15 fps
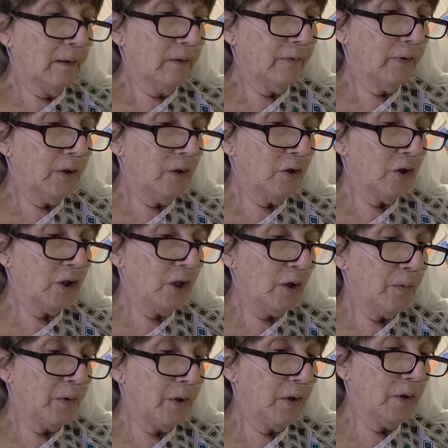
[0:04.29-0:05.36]
for you to share
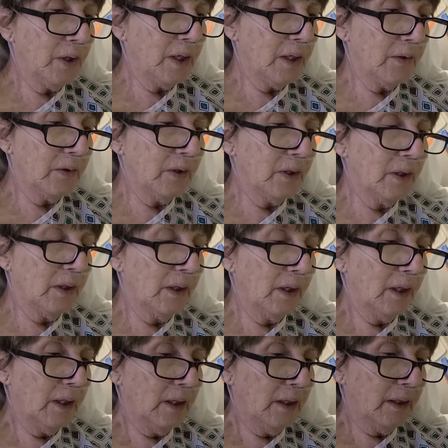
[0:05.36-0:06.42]
with your kids
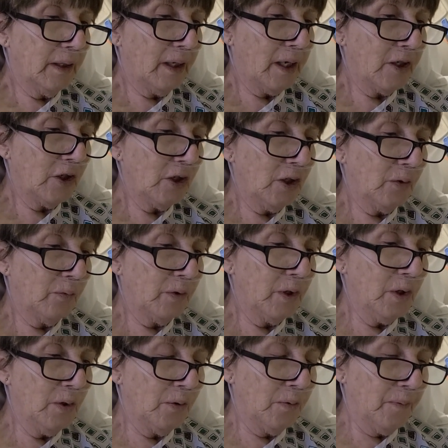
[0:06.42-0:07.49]
that I shared with
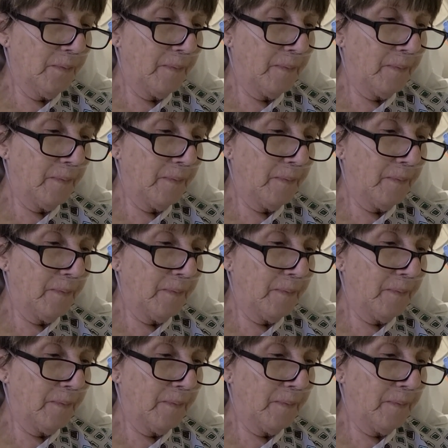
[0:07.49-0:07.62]
you.